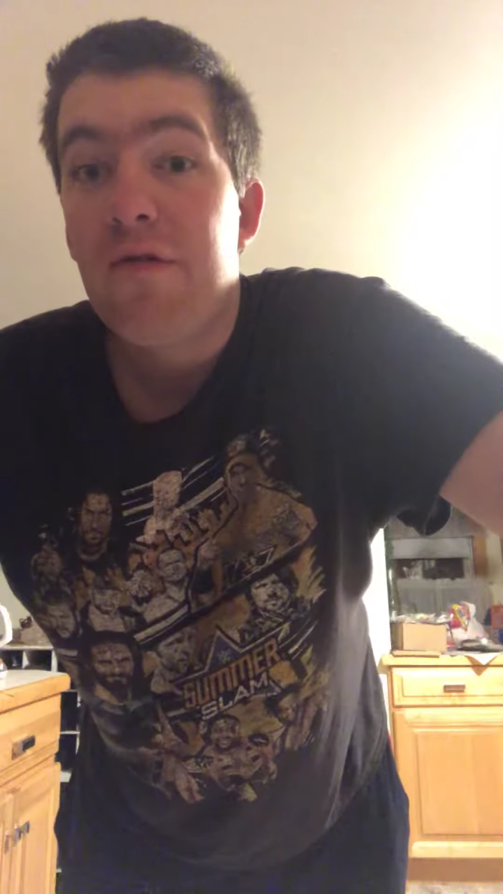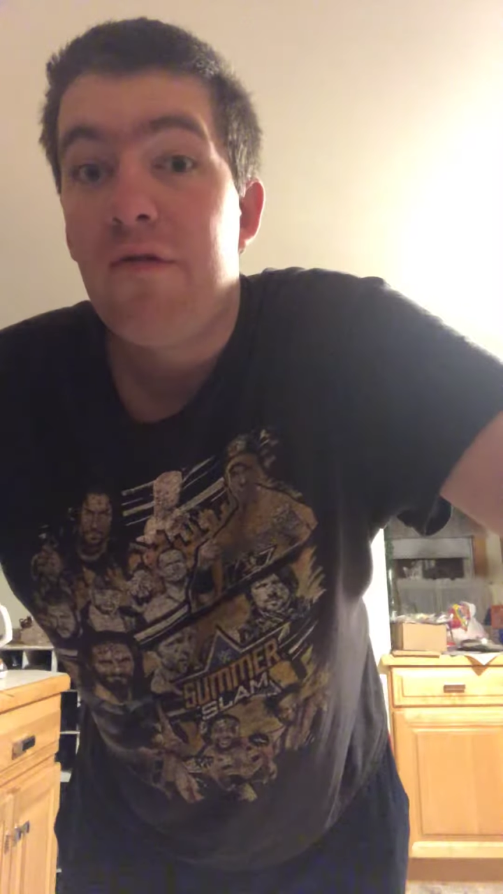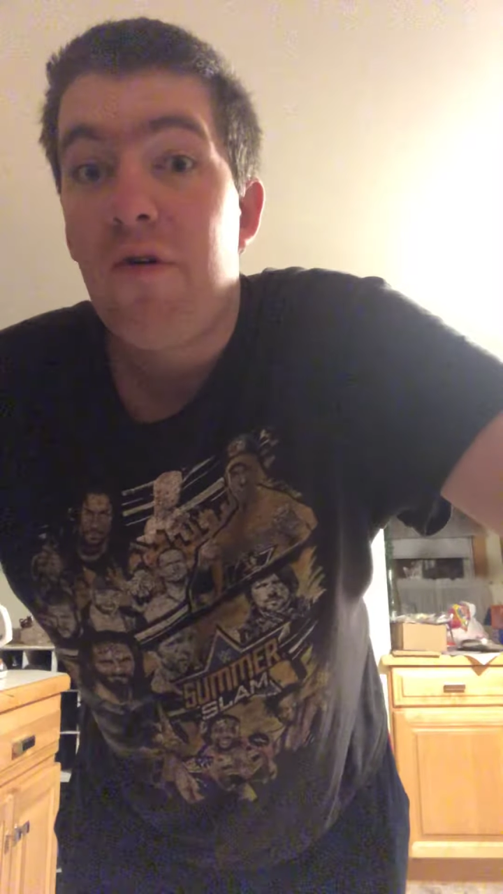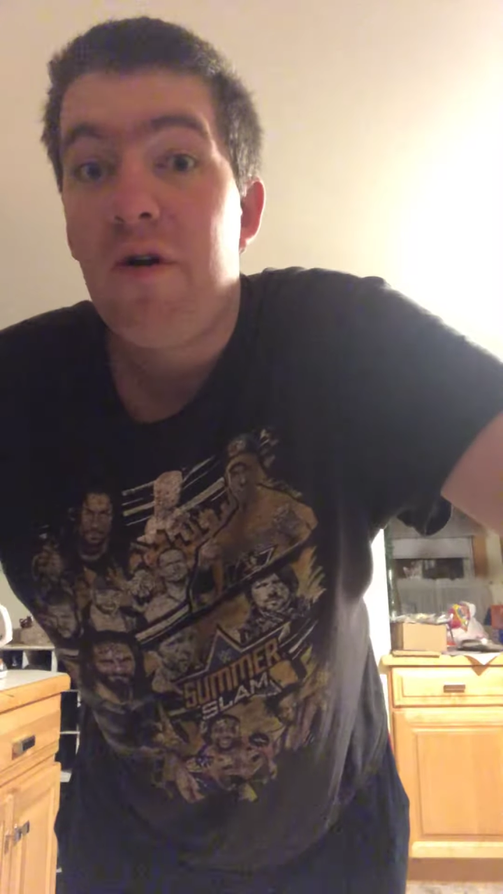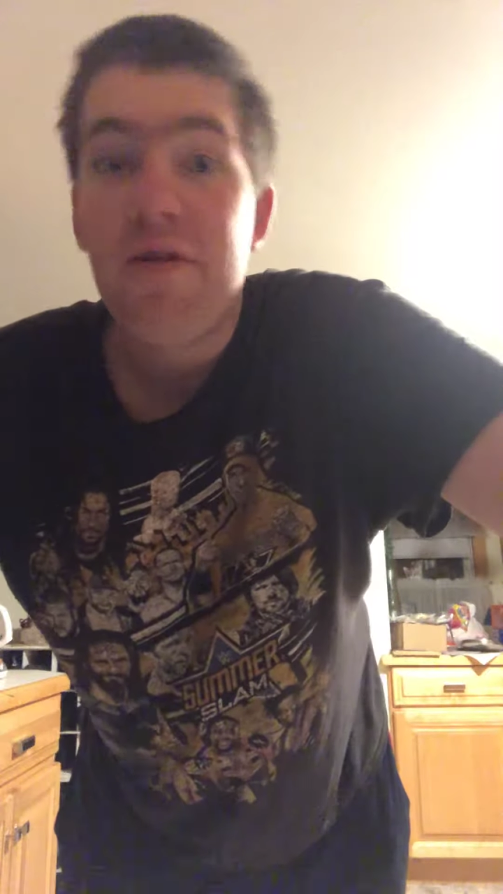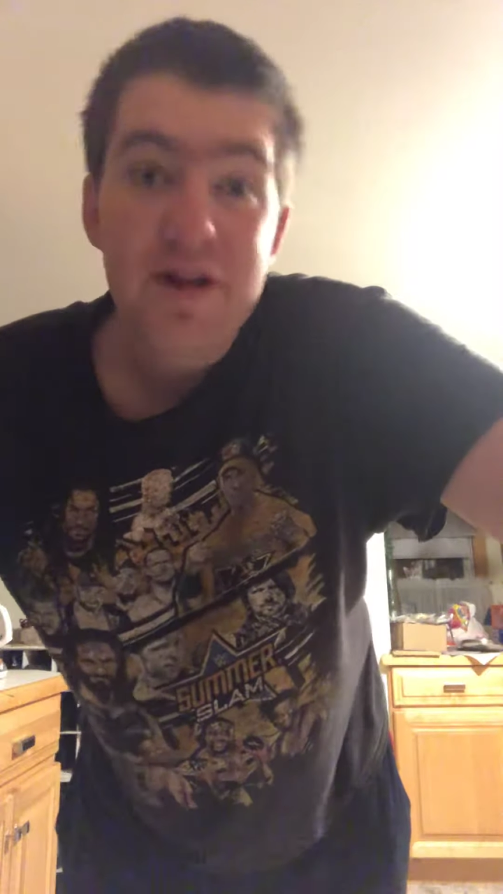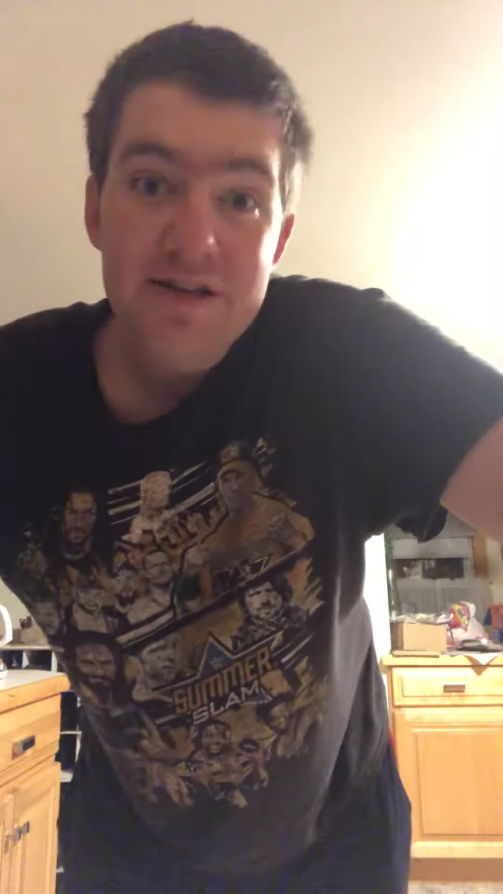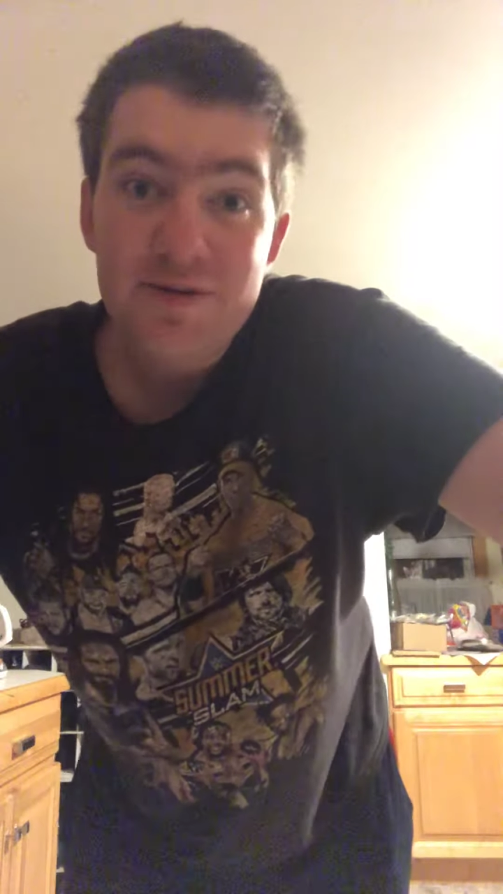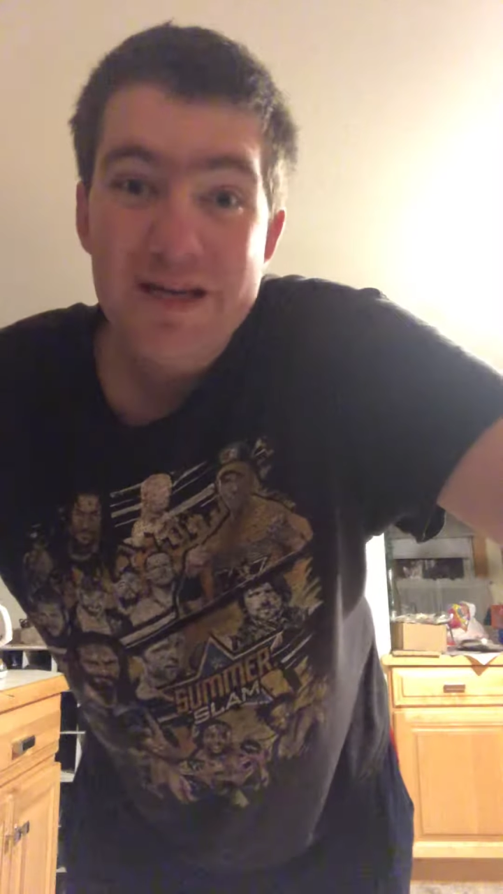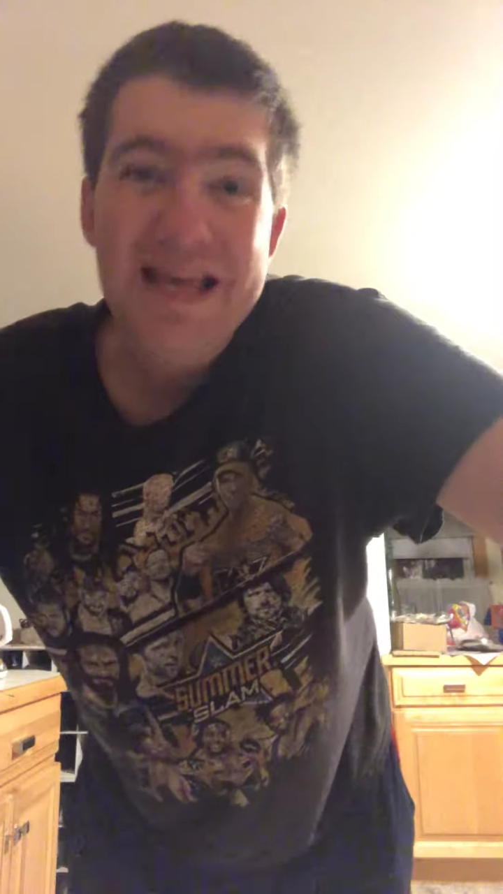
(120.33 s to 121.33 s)
for
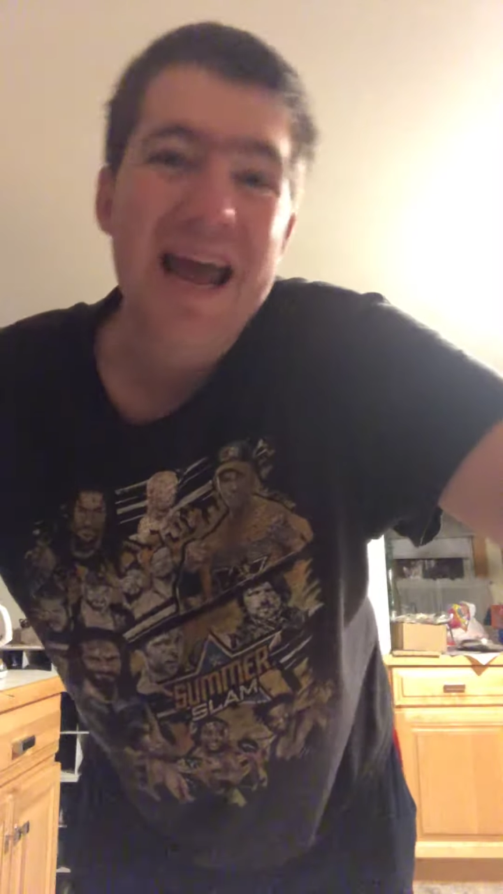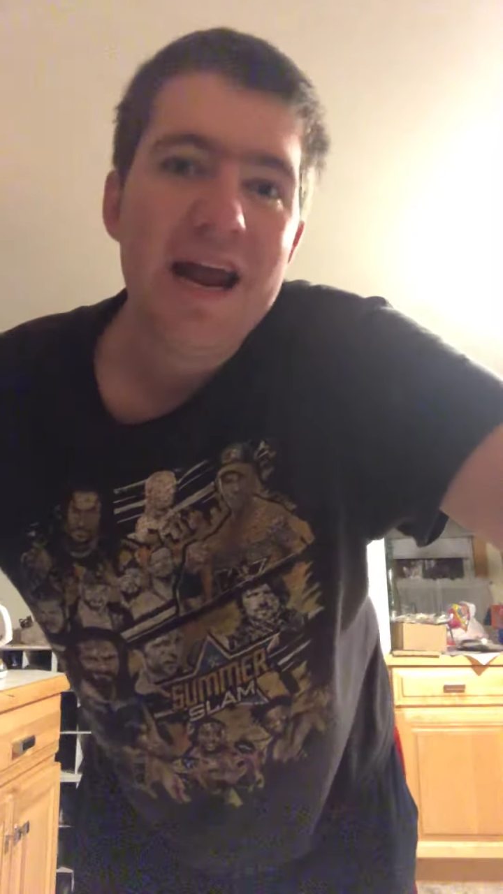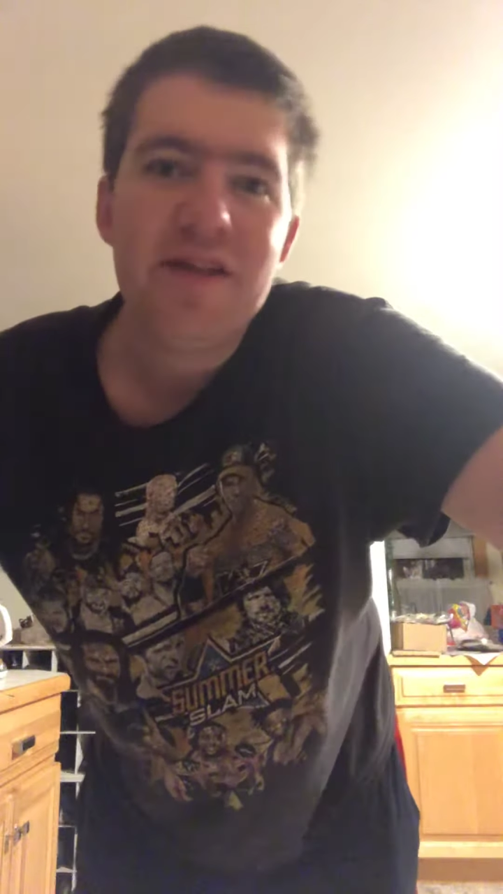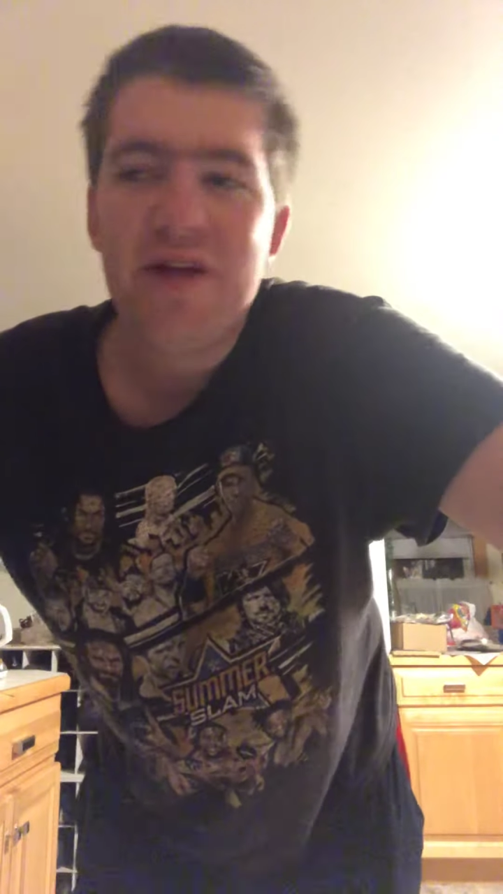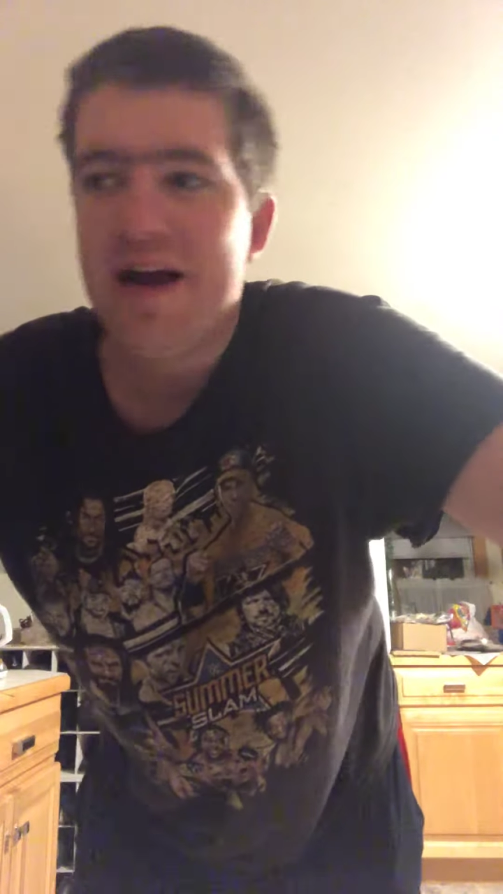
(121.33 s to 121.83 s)
this week and